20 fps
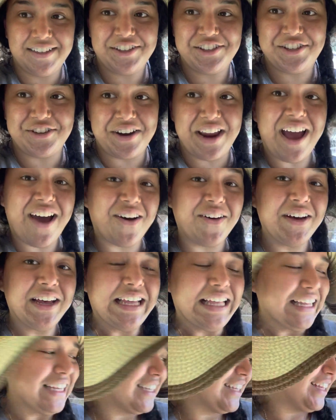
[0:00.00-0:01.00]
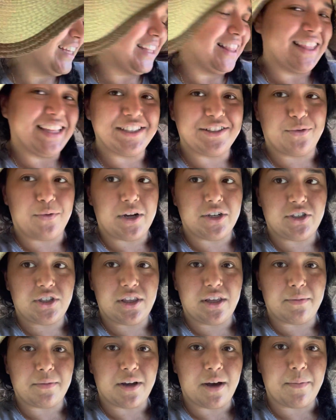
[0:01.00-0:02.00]
So now let's watch
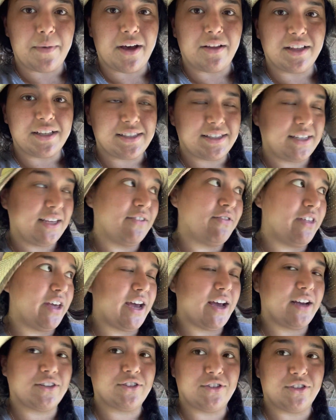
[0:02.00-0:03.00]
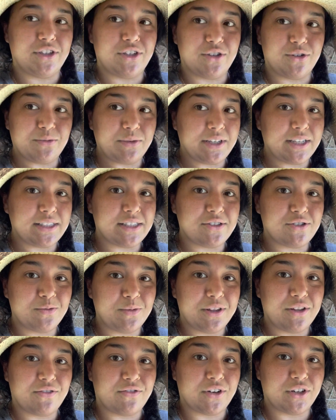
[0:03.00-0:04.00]
them come out. Let's see if they actually do, because this will
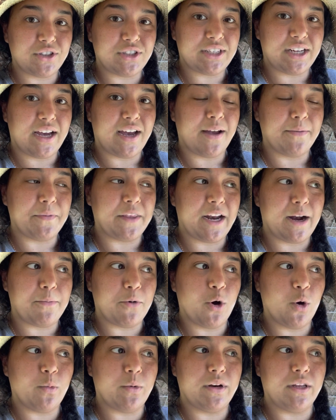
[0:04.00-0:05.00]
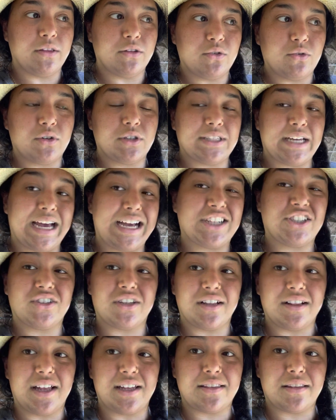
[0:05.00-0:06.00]
be the first time that I'm opening the door to
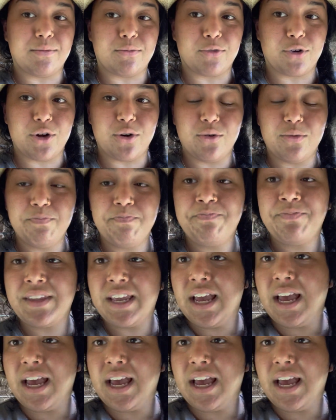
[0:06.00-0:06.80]
actually let them roam.